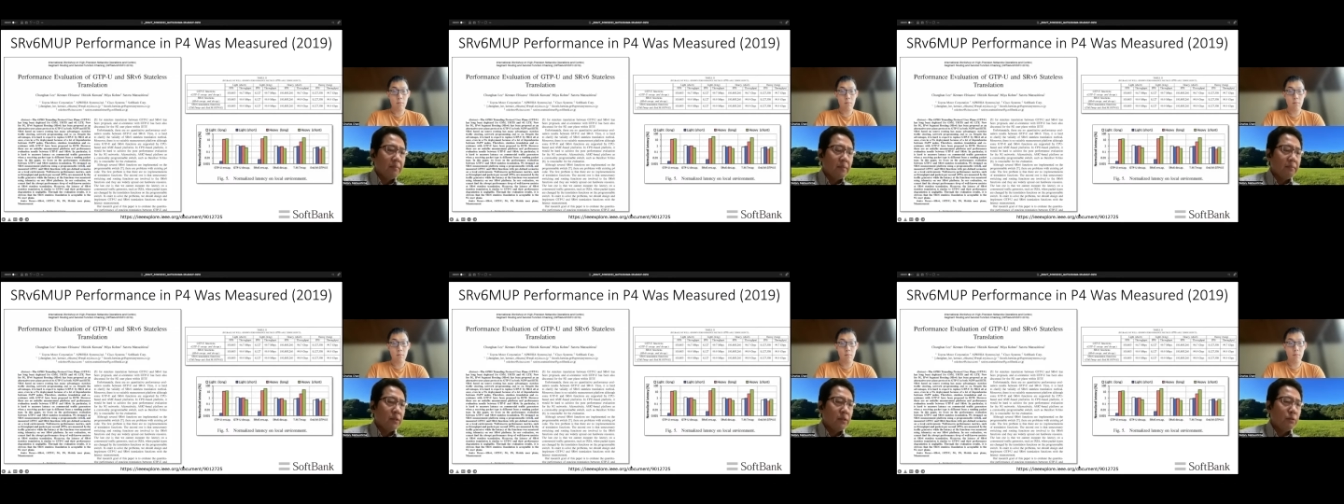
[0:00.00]

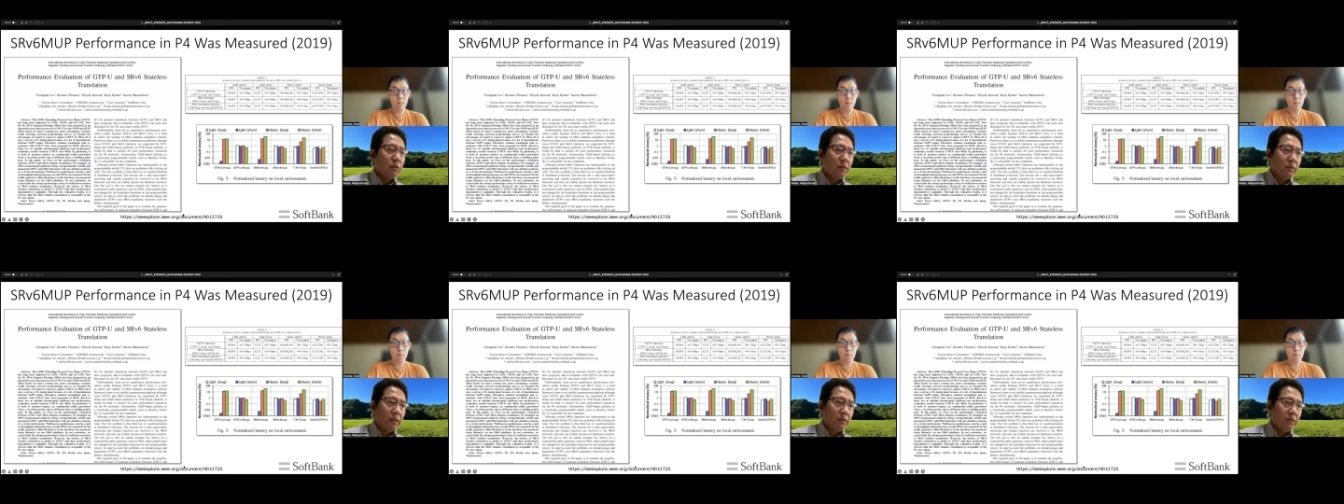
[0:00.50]

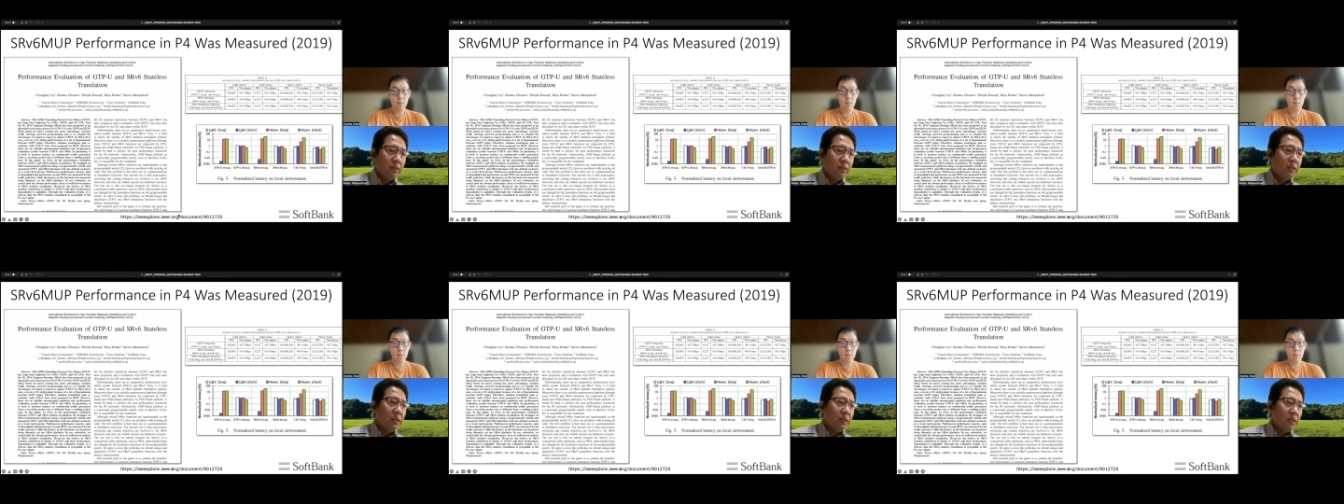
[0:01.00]
URL
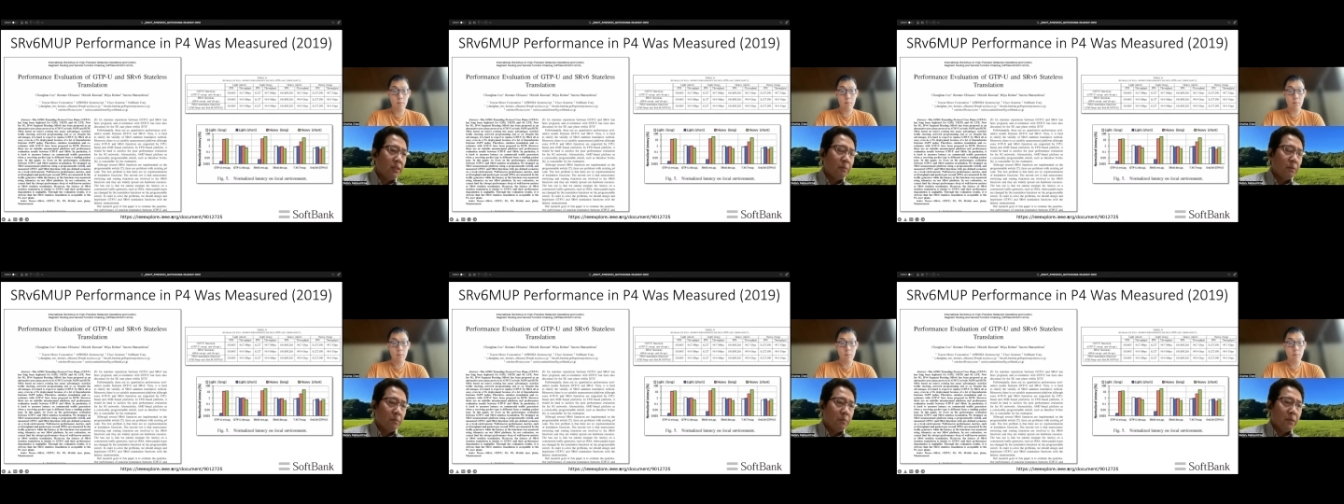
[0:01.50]
in the
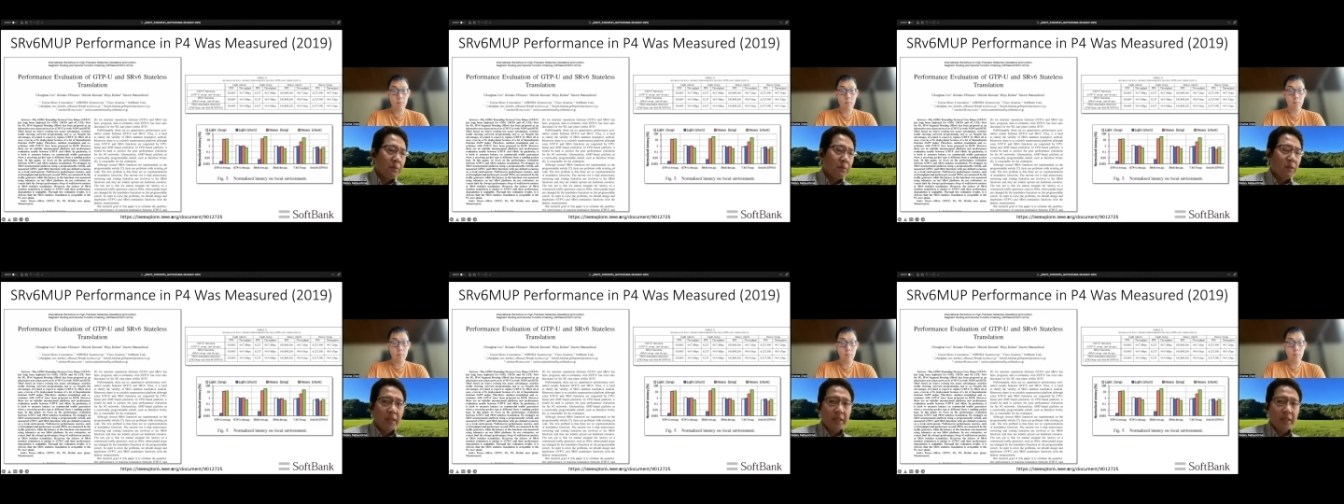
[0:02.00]
bottom of the slide.